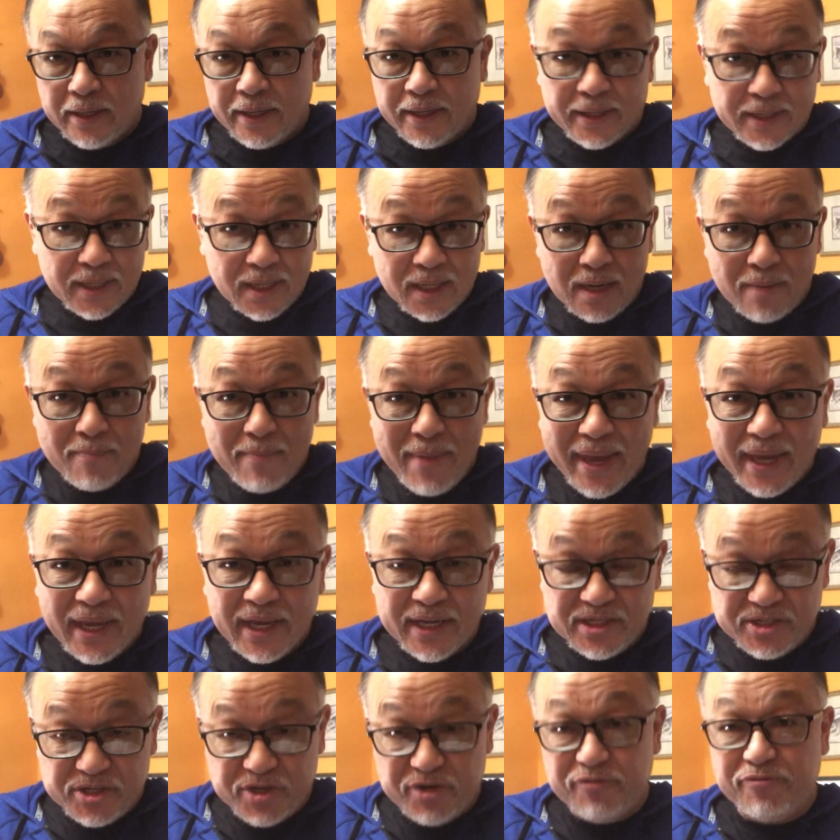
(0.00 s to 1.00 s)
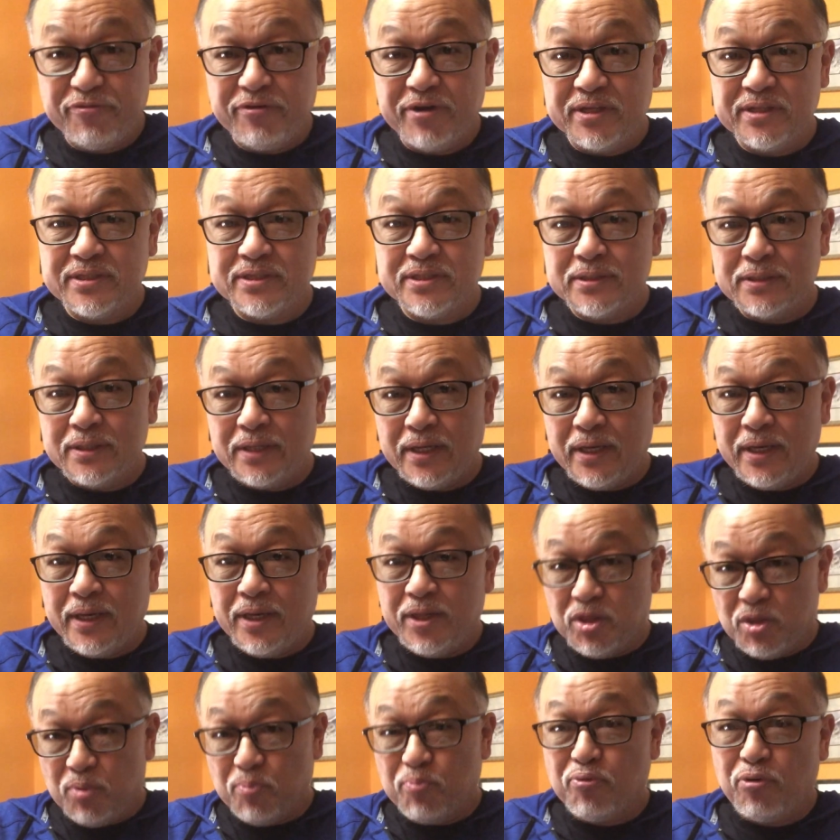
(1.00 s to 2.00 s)
Can I make a difference
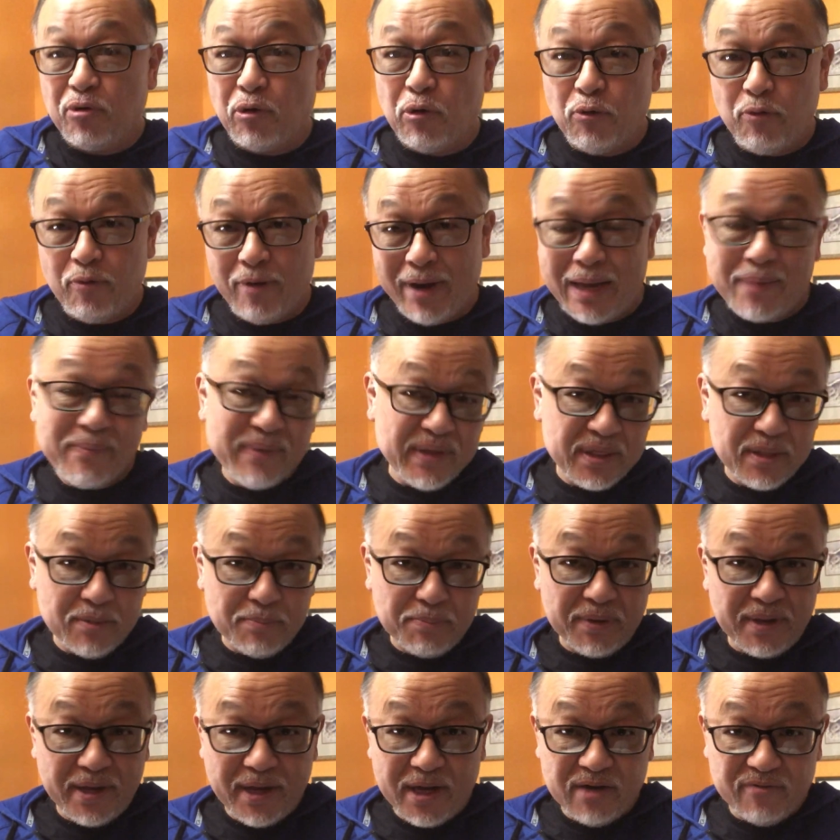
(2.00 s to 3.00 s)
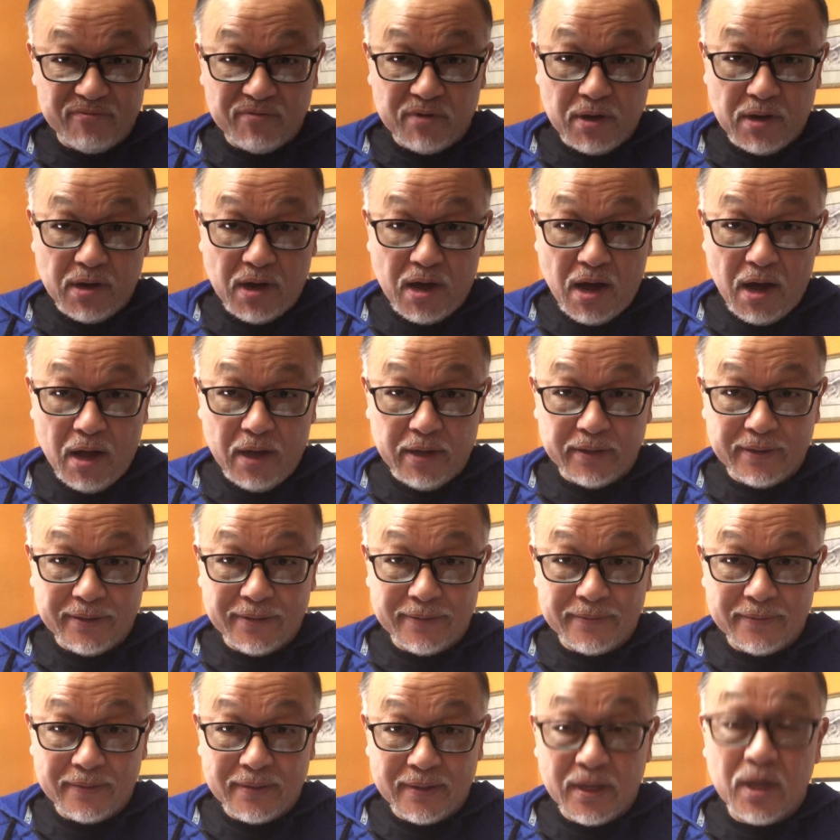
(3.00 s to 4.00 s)
in the program and the plan of God?
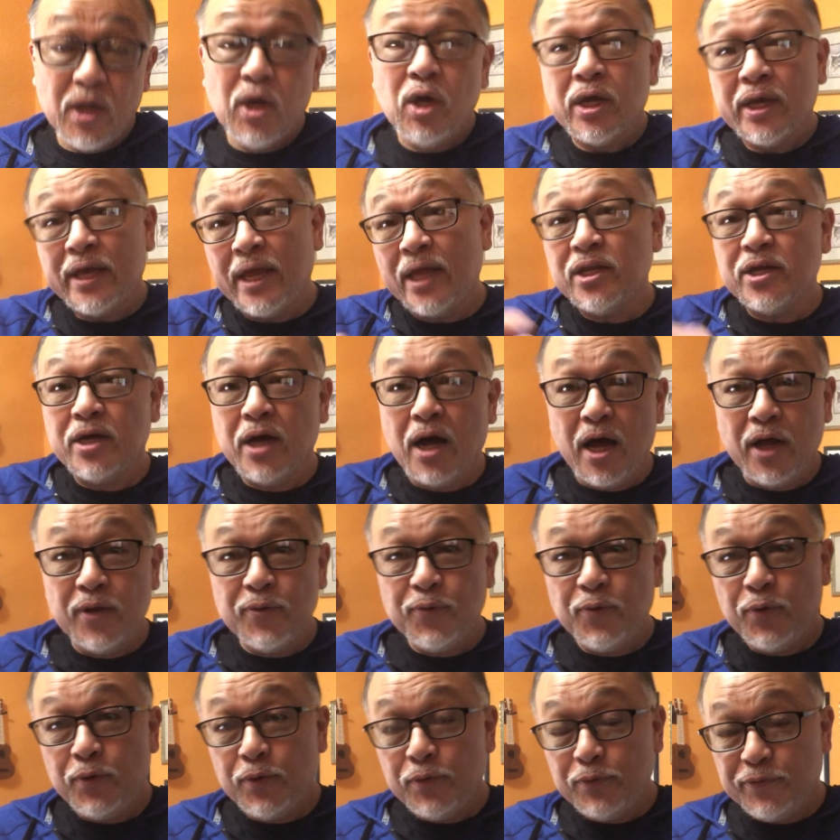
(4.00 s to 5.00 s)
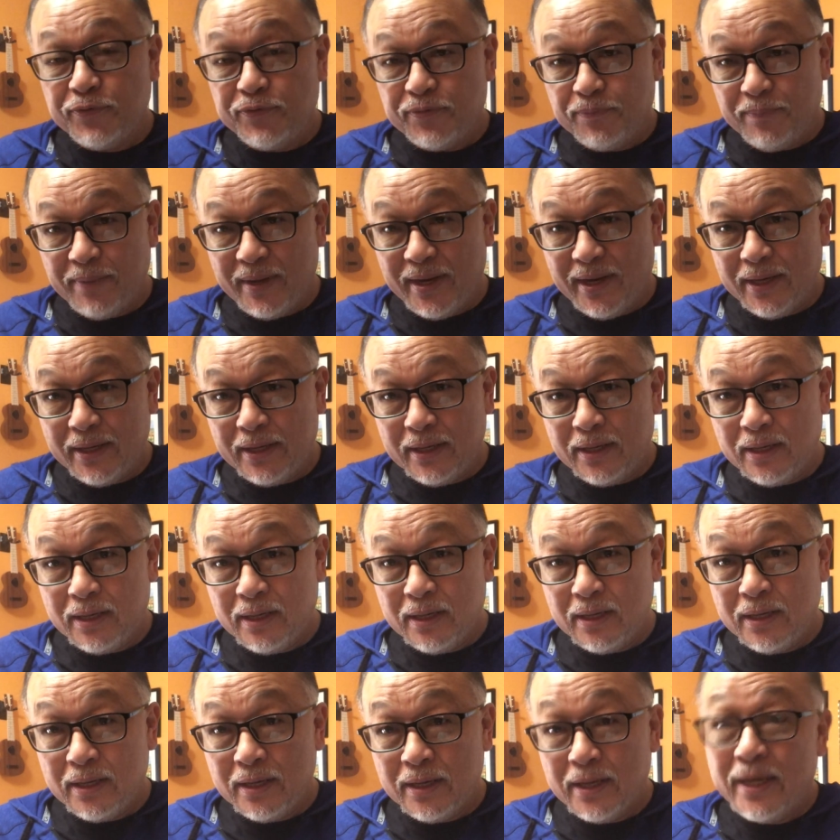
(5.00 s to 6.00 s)
Can God use me?
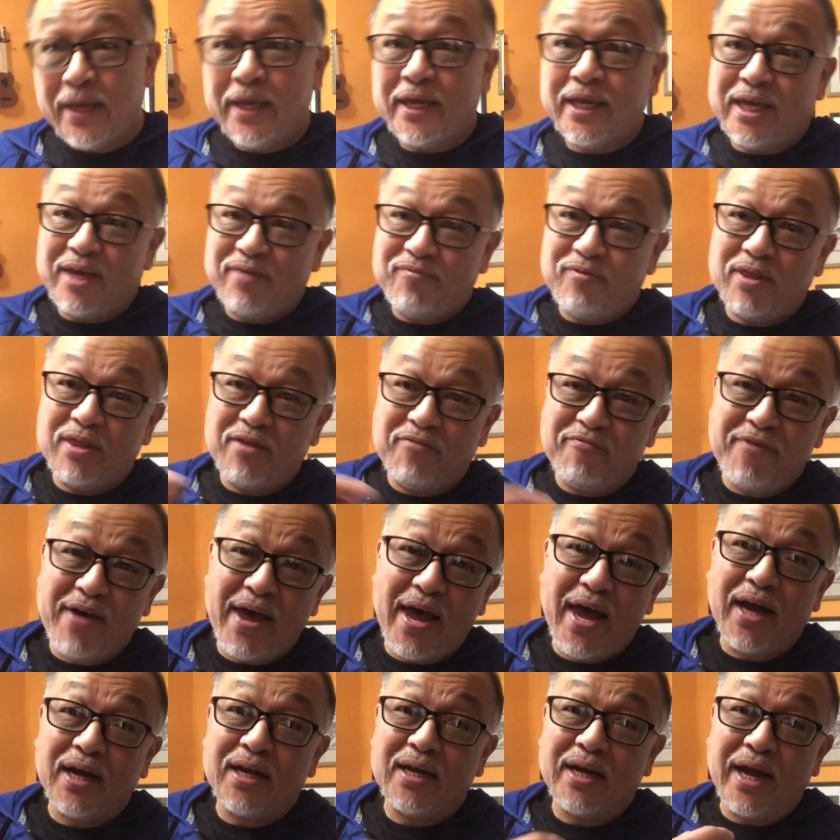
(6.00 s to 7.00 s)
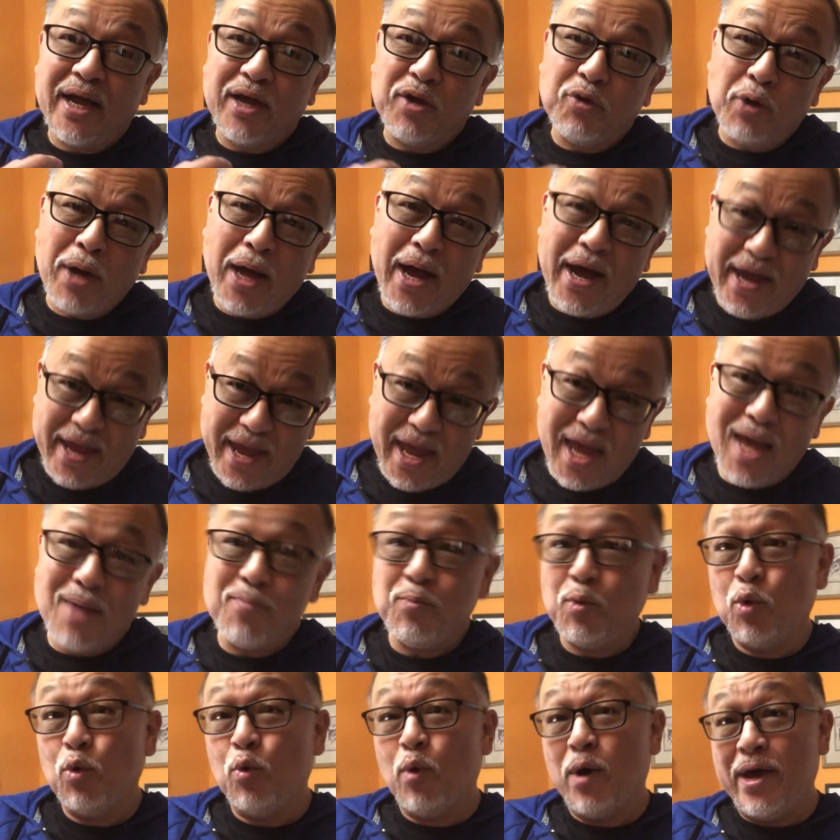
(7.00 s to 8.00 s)
Given the fact I
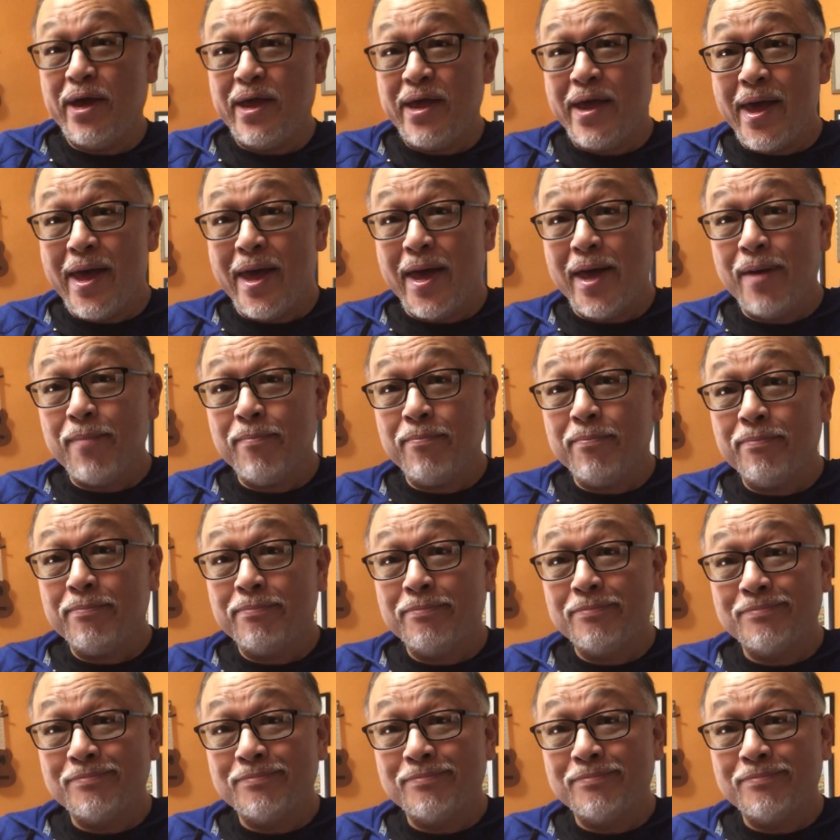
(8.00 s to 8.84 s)
am who I am,